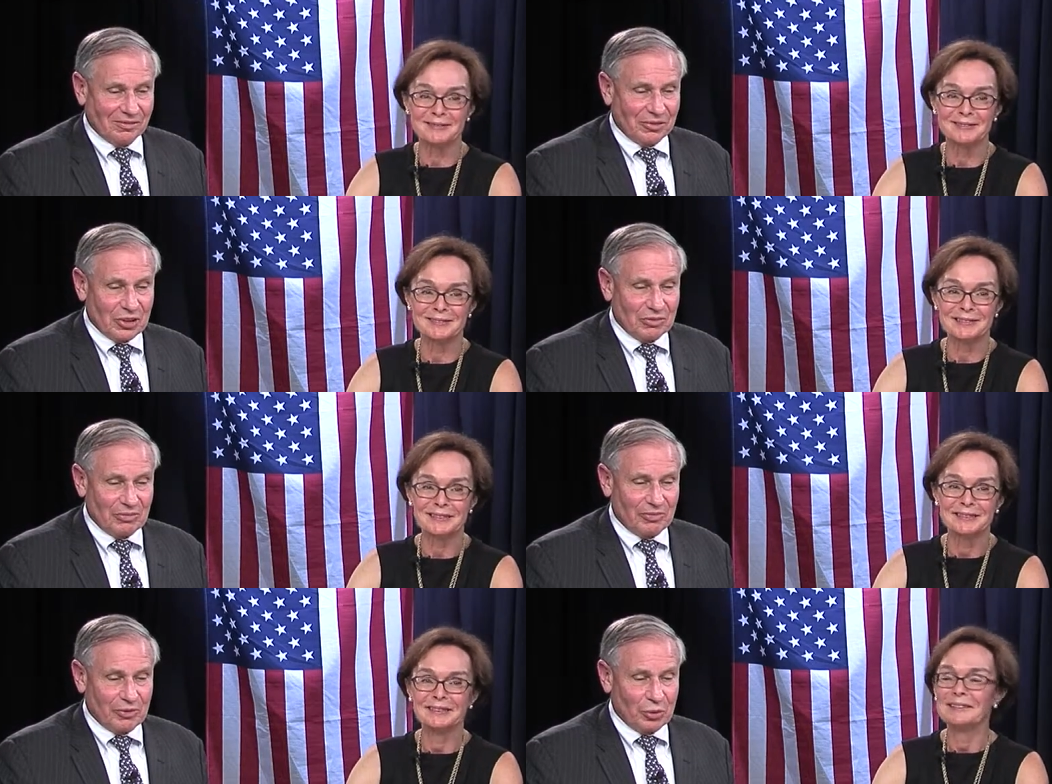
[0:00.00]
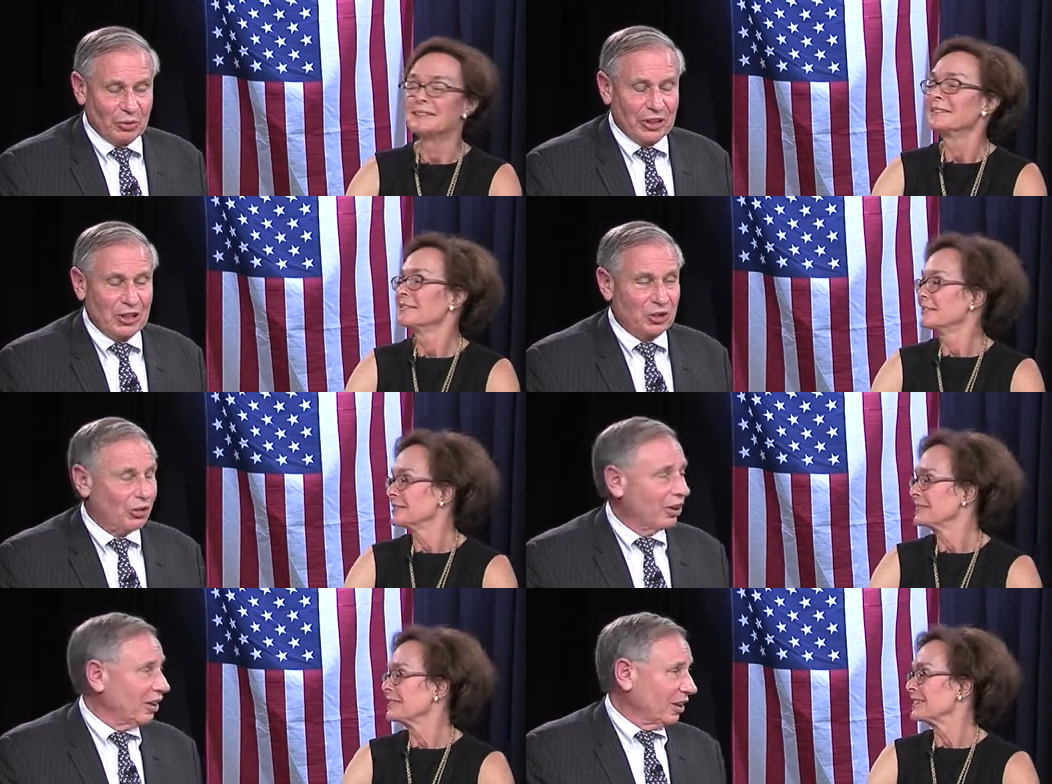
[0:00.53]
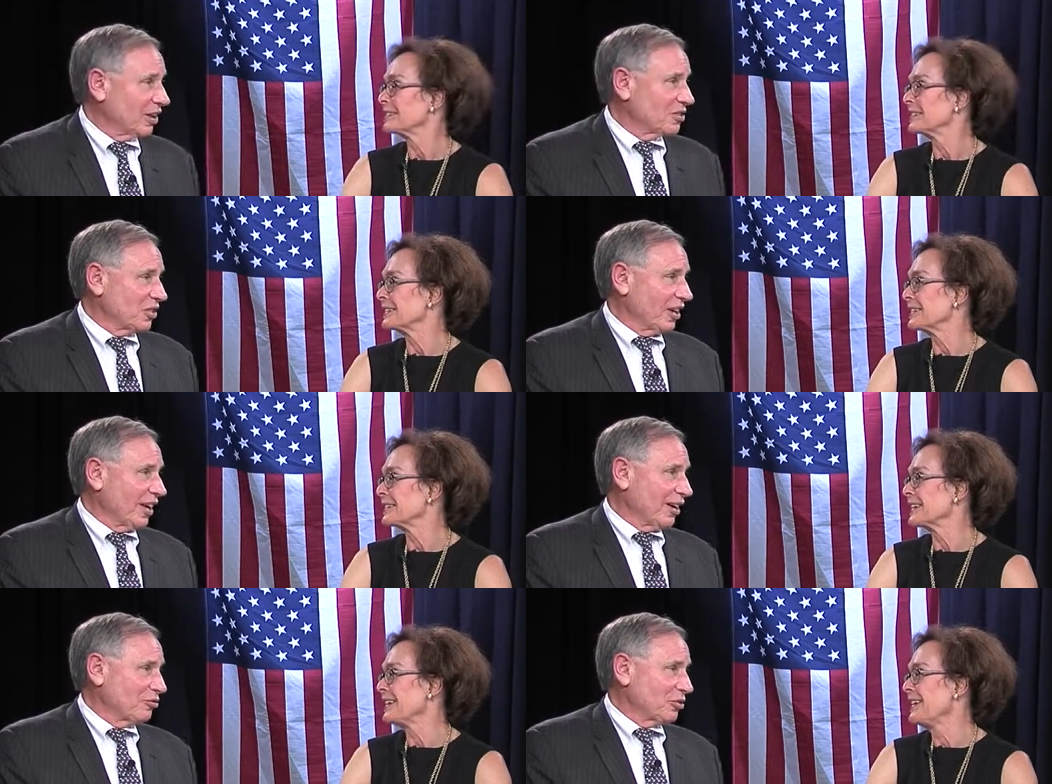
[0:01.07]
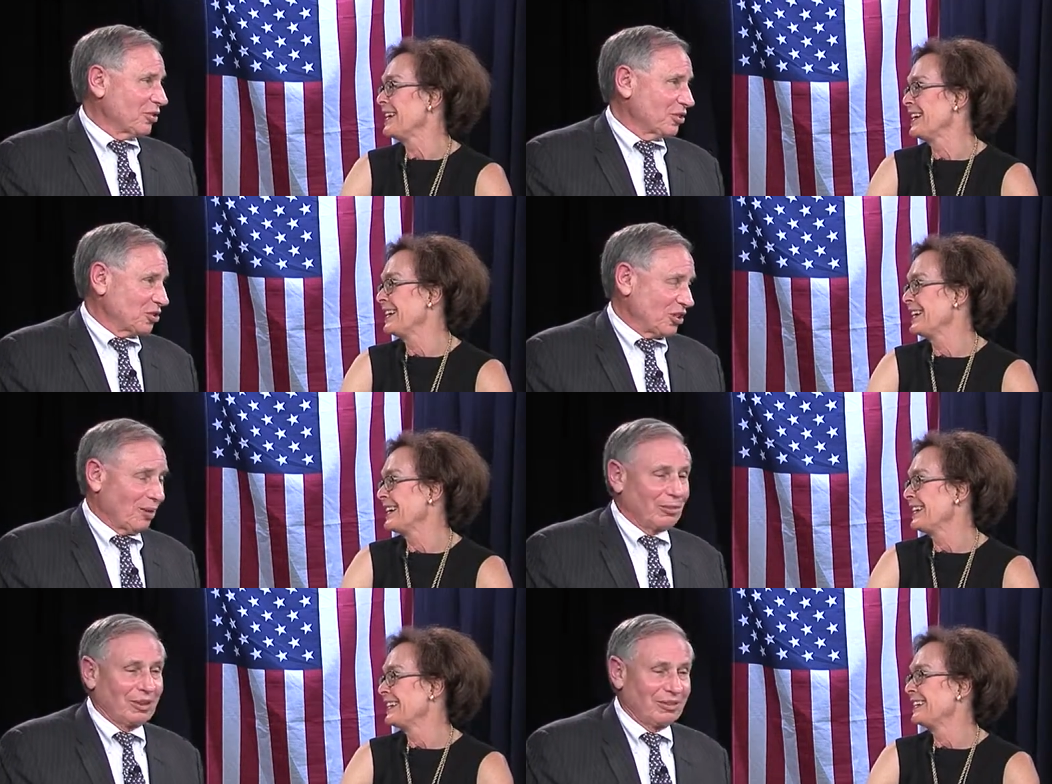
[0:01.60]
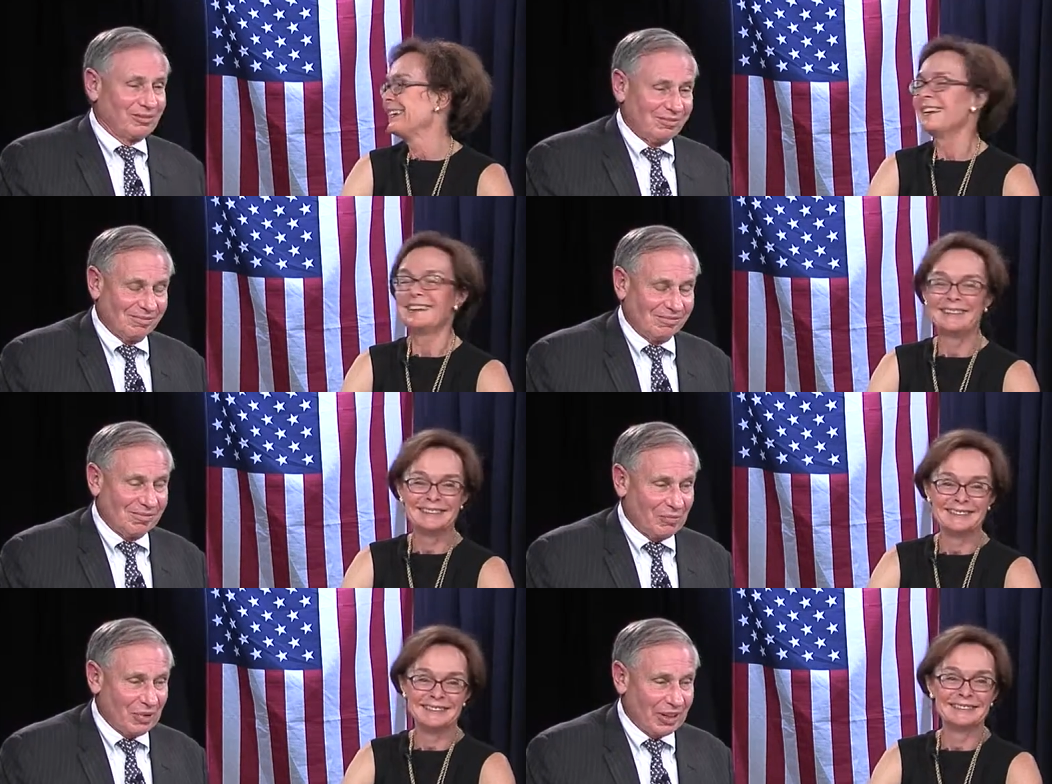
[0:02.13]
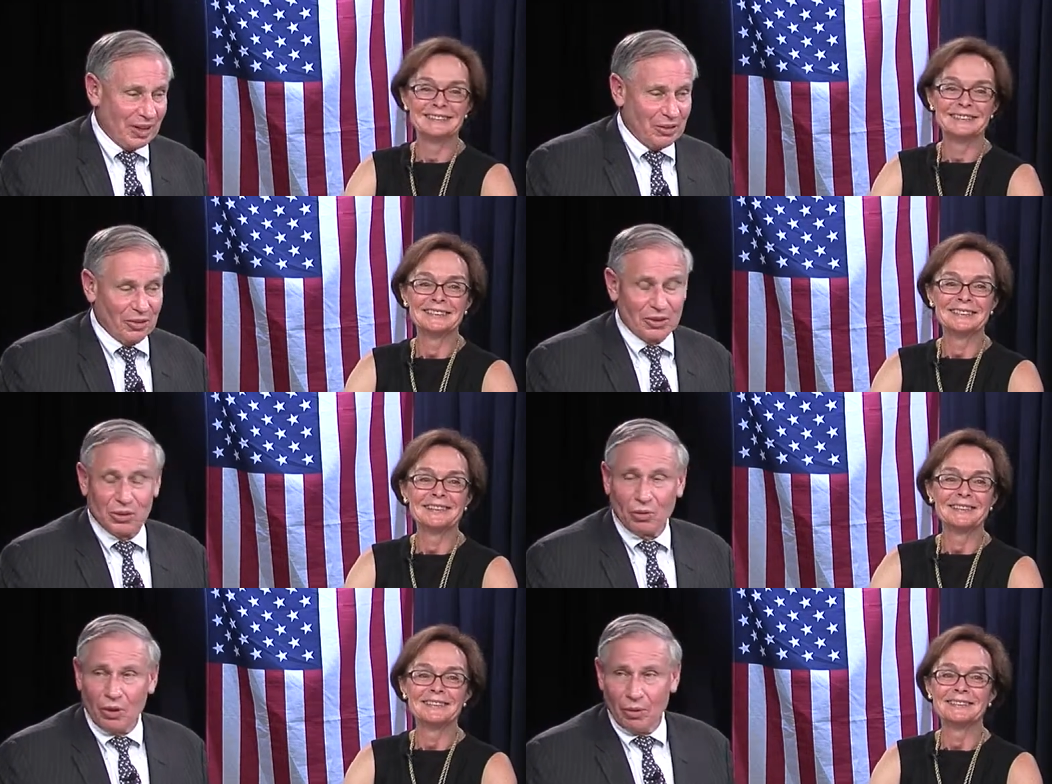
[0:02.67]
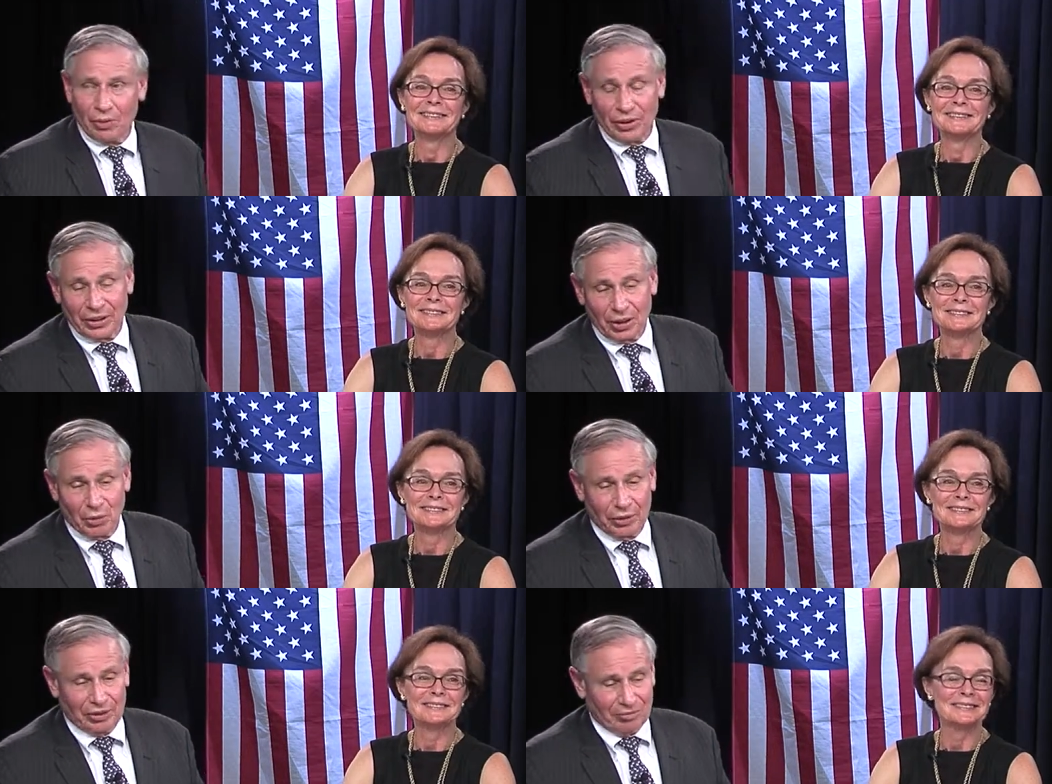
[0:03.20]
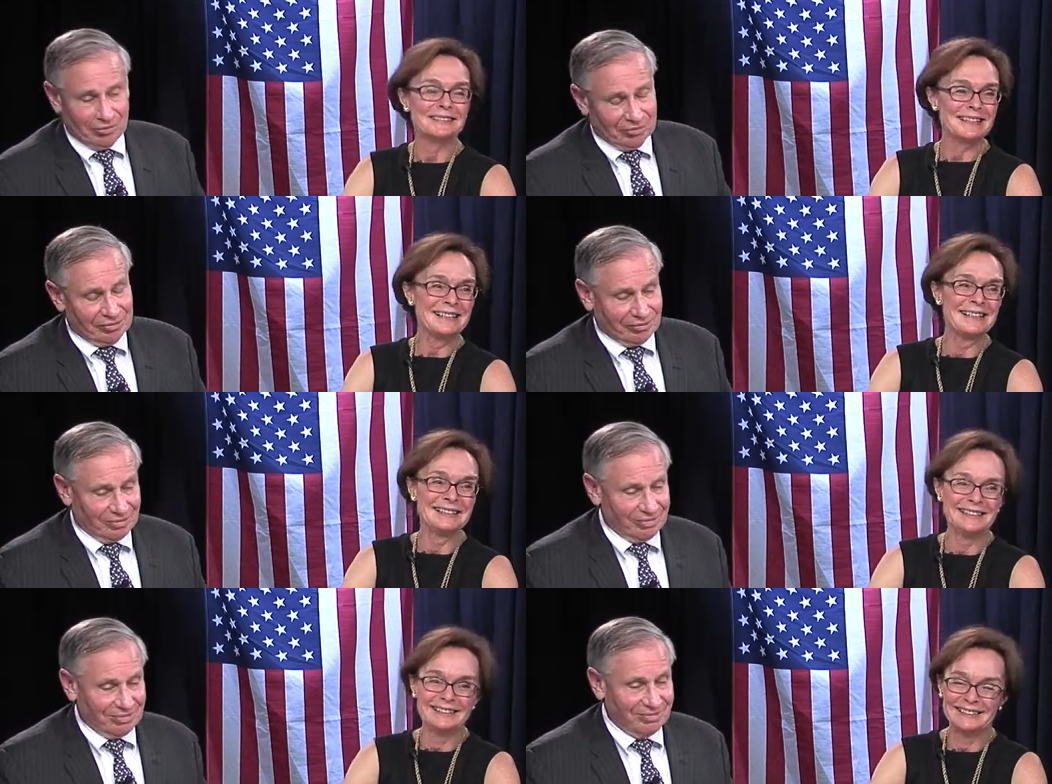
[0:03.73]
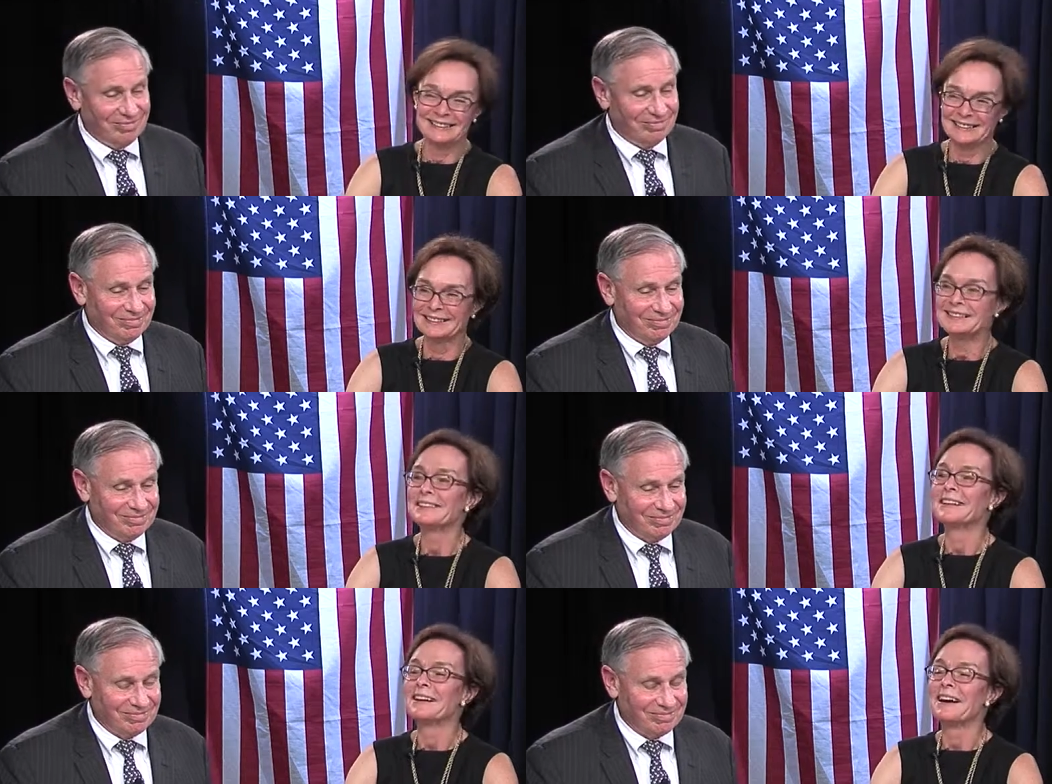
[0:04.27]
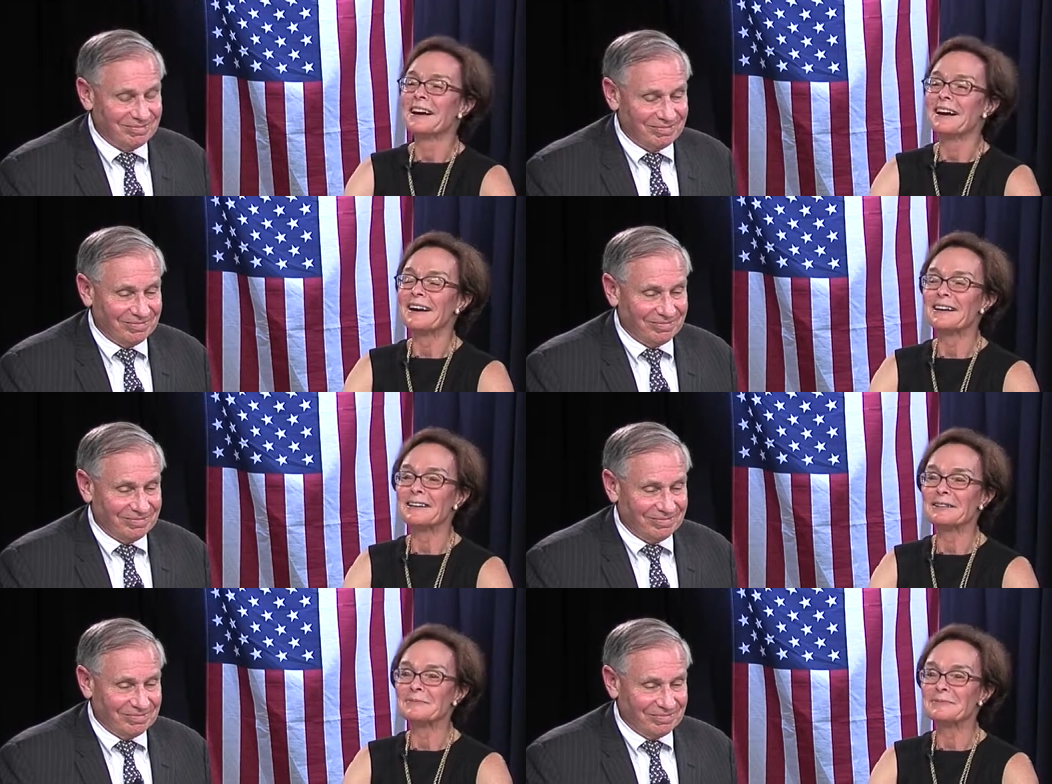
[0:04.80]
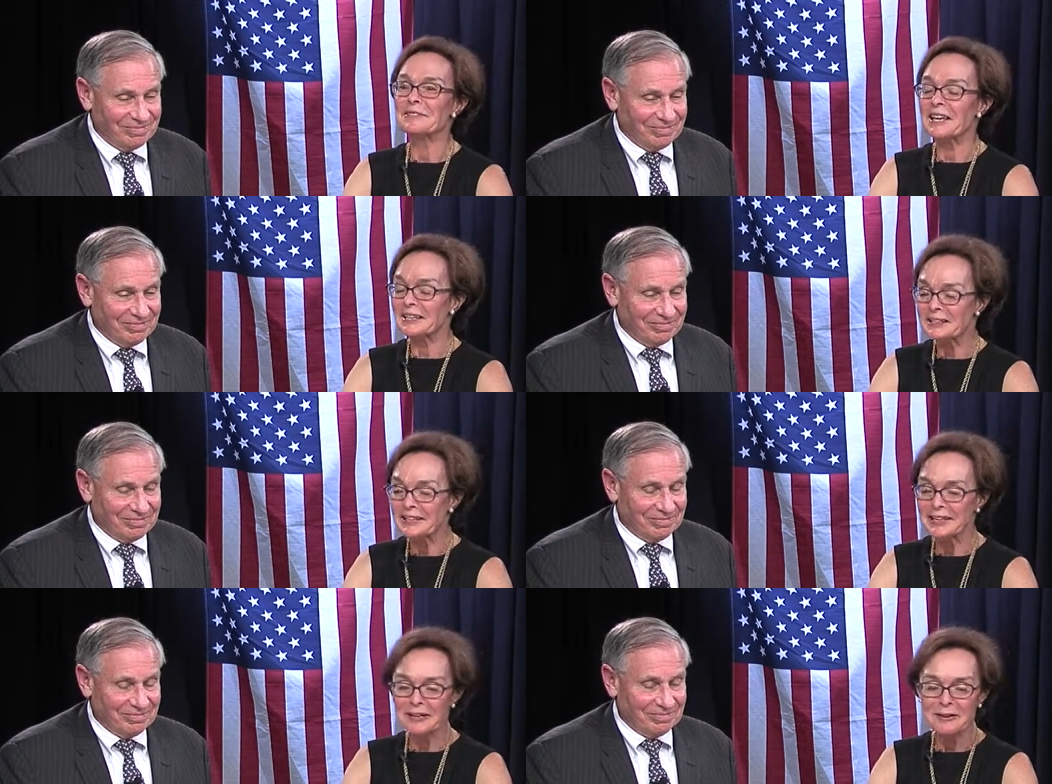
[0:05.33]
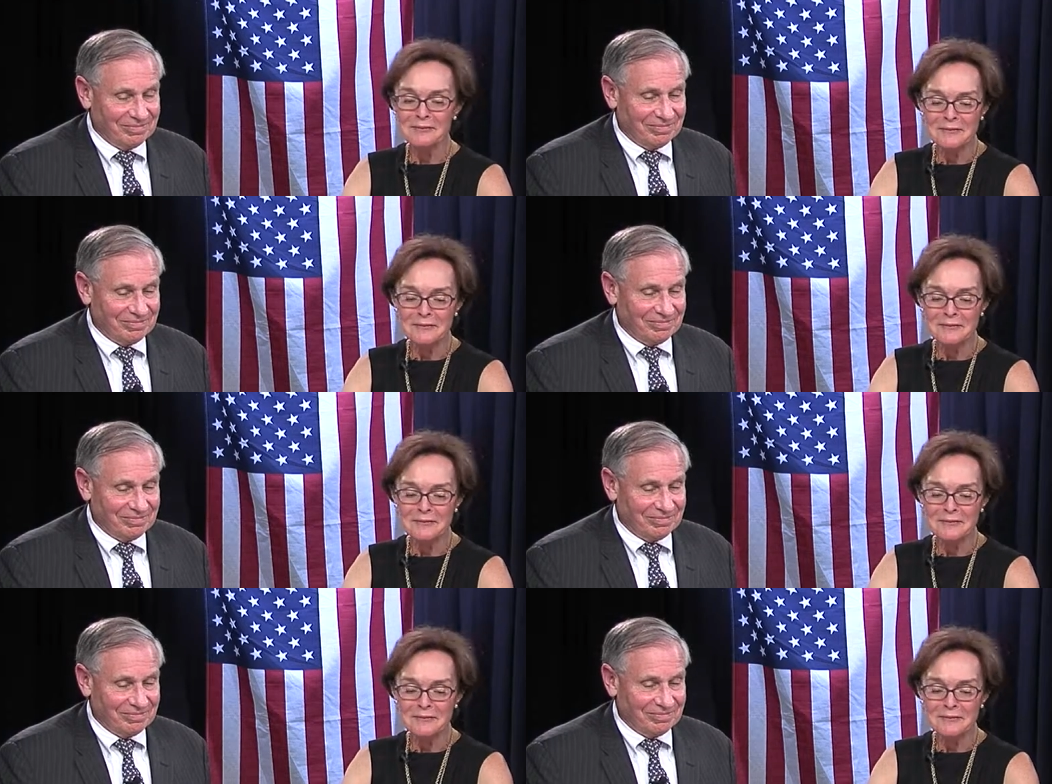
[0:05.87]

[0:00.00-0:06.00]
Speaker 1: for,
Speaker 2: for rejoining us after the summer, when I thought you all were going to quit.
Speaker 1: Um, take care,